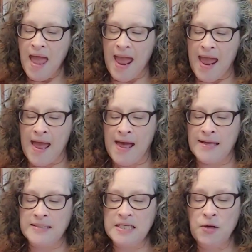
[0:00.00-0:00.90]

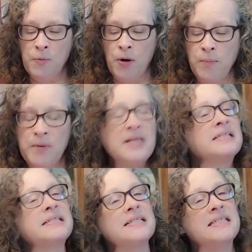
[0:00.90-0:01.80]
And he wrote a book in
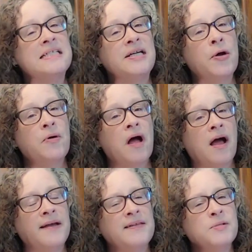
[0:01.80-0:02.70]

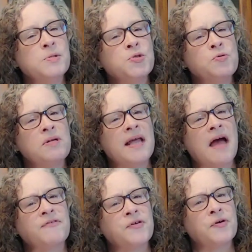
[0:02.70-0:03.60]
1609, this was shortly
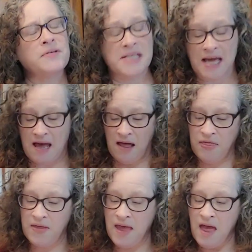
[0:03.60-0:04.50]
after her death,
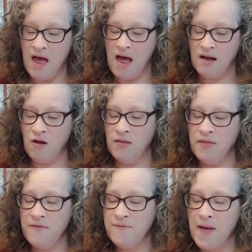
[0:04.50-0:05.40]
called
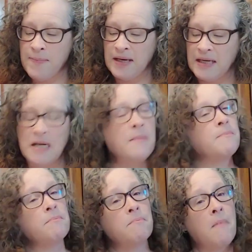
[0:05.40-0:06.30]
The
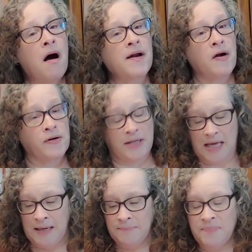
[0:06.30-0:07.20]
Feminine
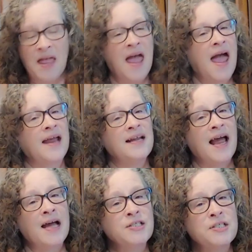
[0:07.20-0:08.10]
Monarchie. And it
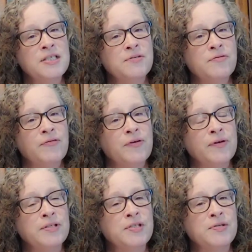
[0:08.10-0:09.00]
actually is
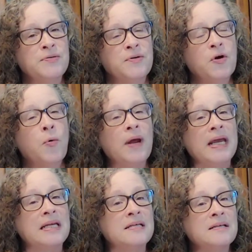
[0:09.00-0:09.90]
referring to the
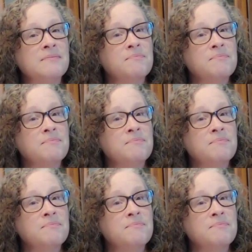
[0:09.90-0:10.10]
queen